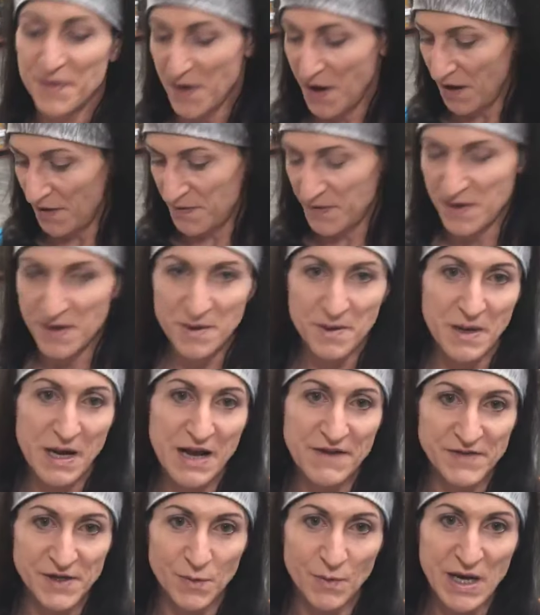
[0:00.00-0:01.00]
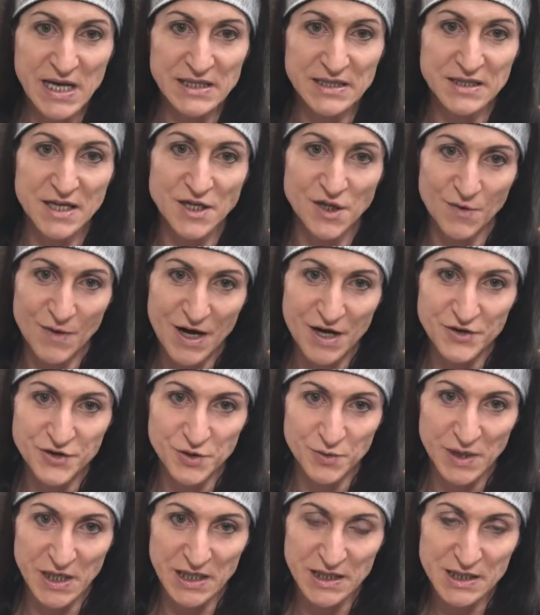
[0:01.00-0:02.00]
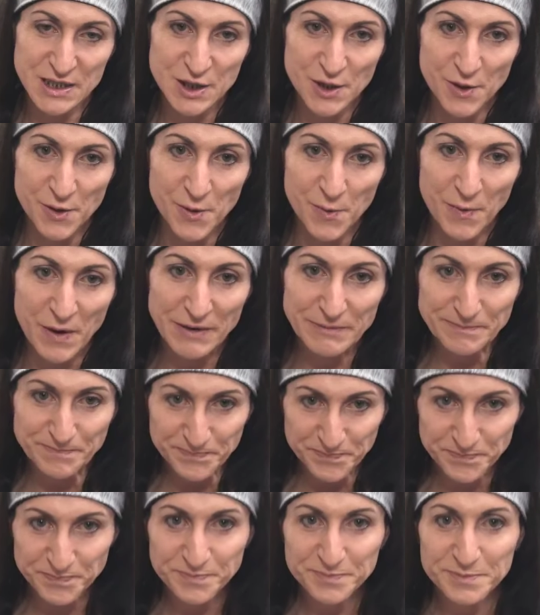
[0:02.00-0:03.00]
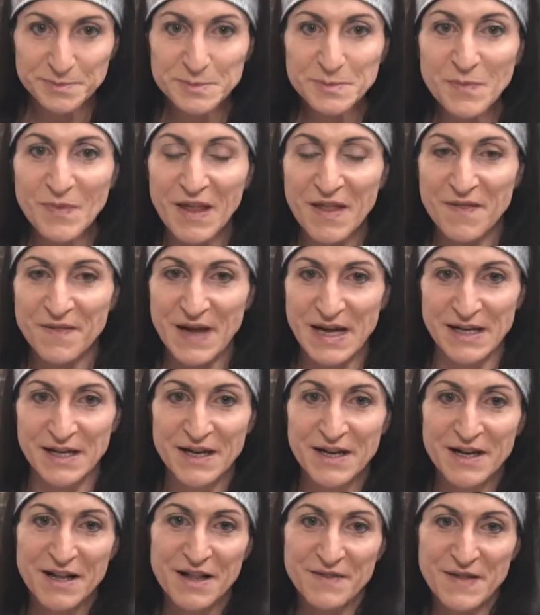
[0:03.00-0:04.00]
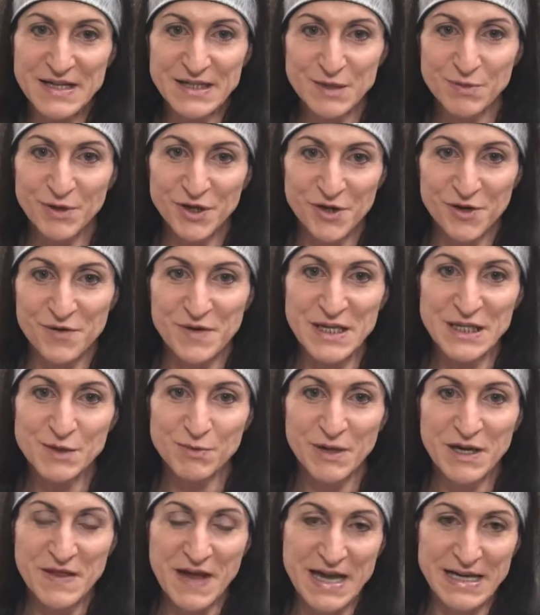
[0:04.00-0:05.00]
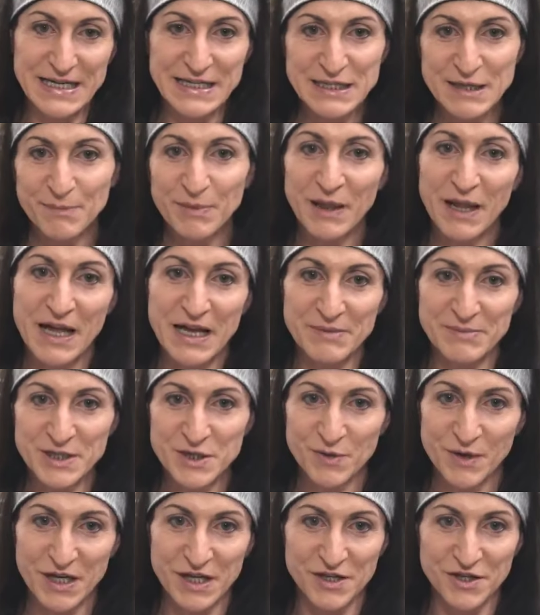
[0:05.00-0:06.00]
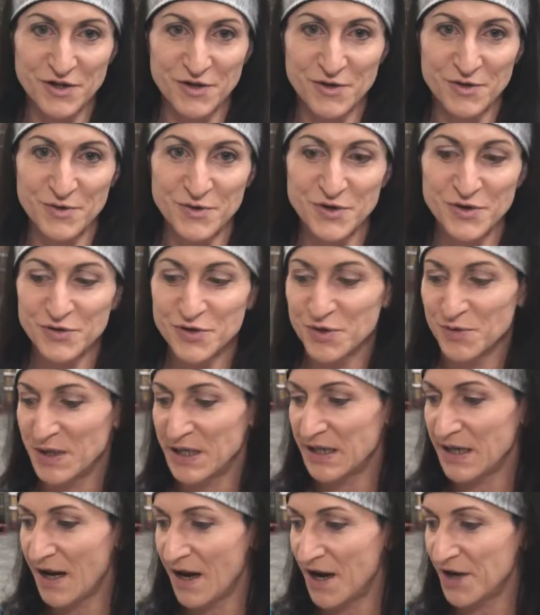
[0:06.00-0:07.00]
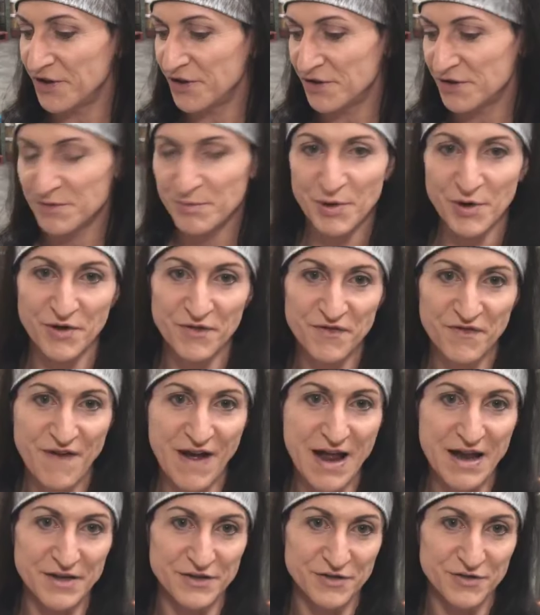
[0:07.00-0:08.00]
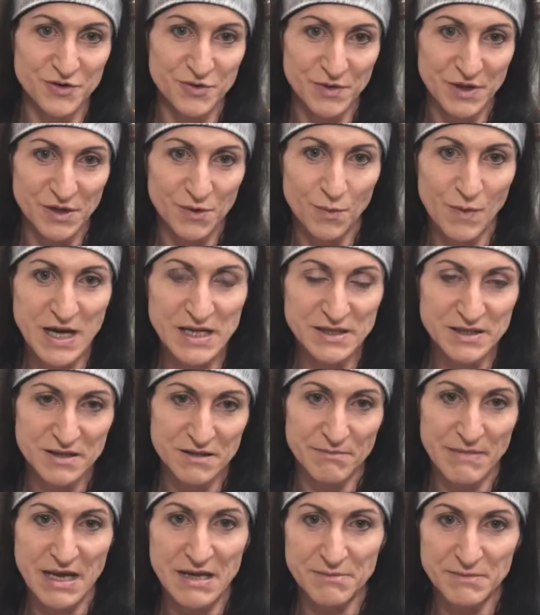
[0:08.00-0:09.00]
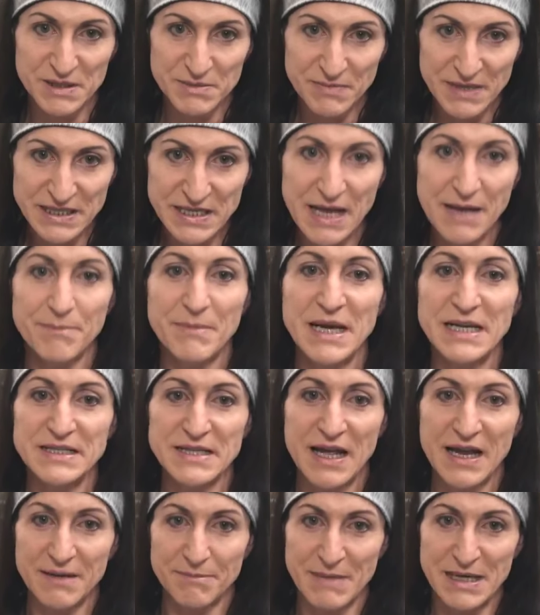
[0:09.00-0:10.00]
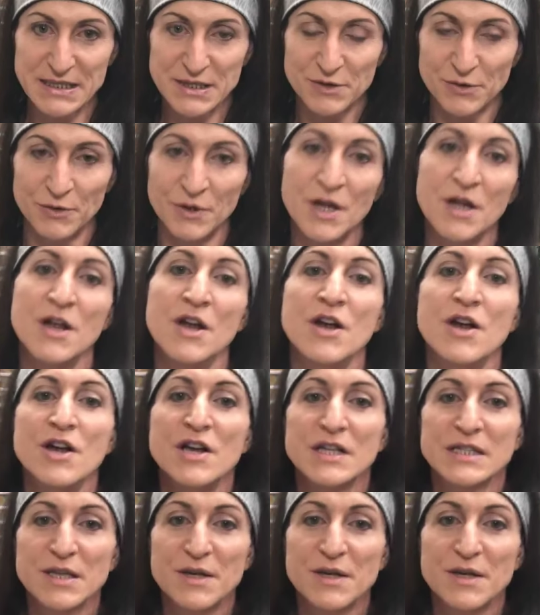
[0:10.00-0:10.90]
the heavier weights that you are doing. So that's where that interplay between you're doing cardio to burn fat and you're doing your weights to maintain muscle. So